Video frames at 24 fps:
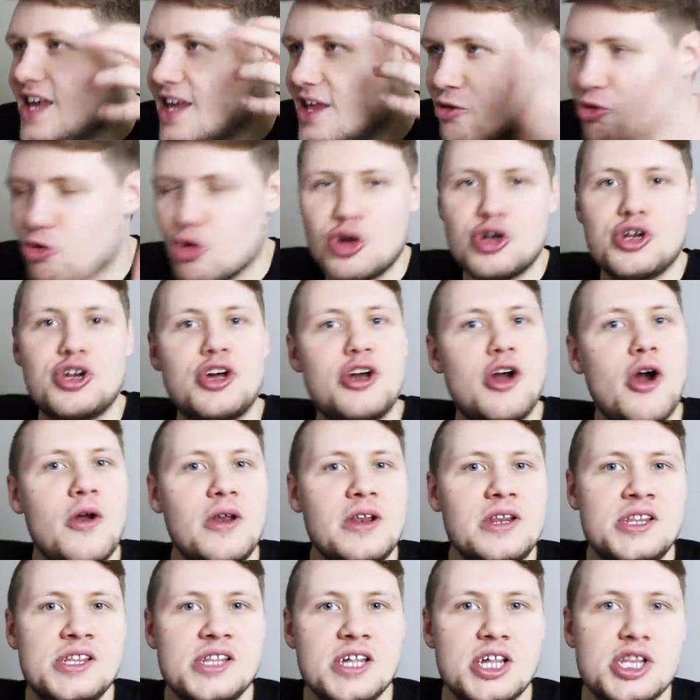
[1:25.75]
he learned to code
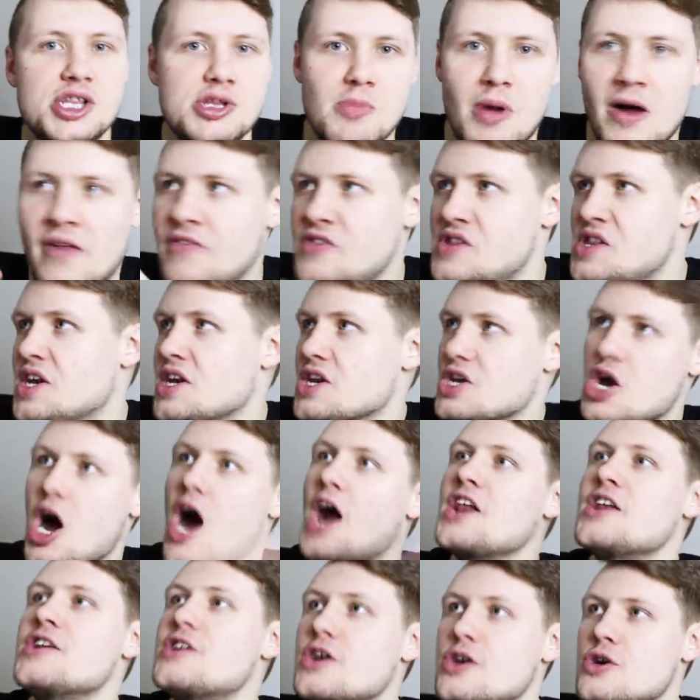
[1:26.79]
in six months and
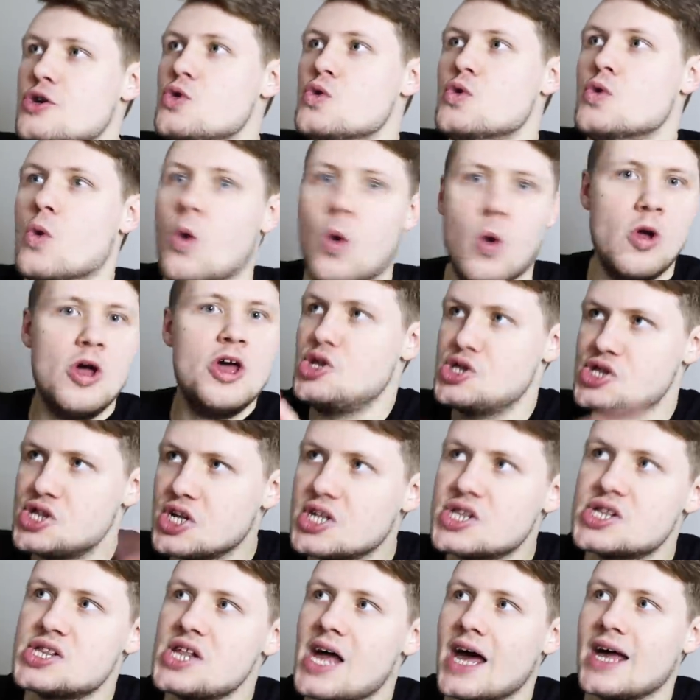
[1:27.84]
got into Google.
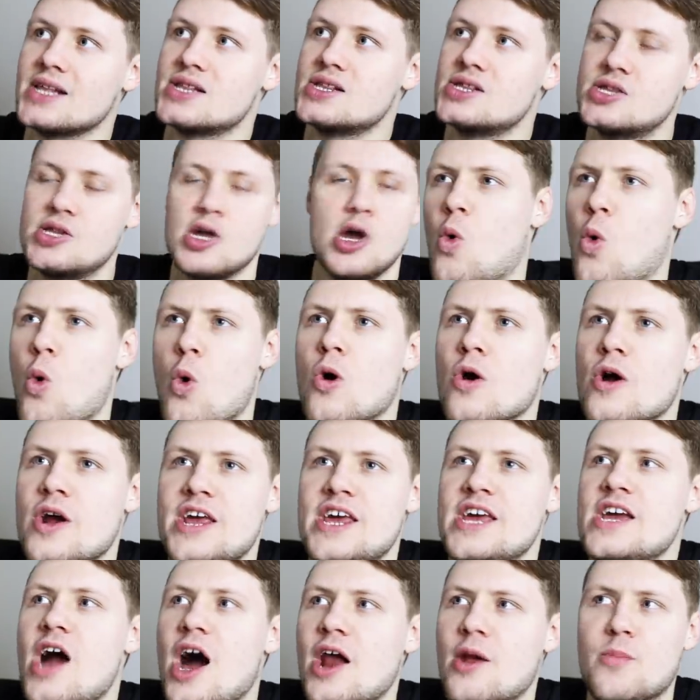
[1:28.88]
Success. Or
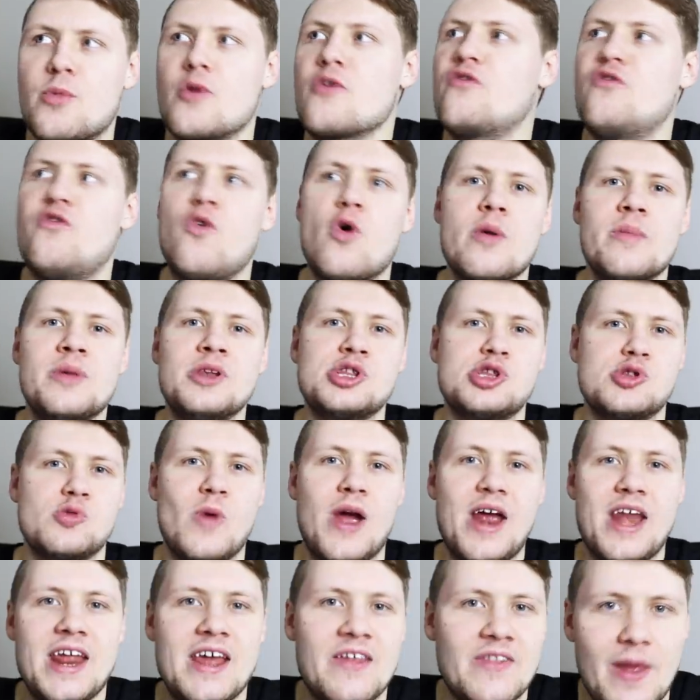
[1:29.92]
he got a performance
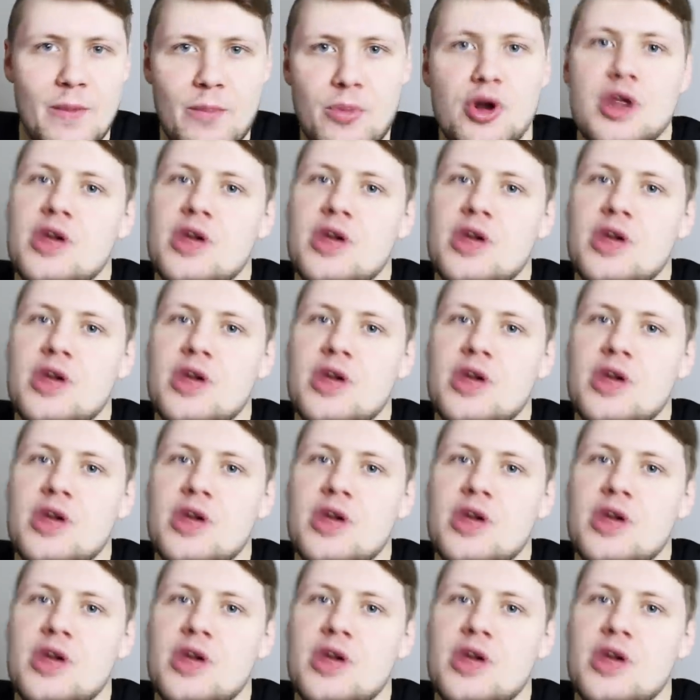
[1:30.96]
rating that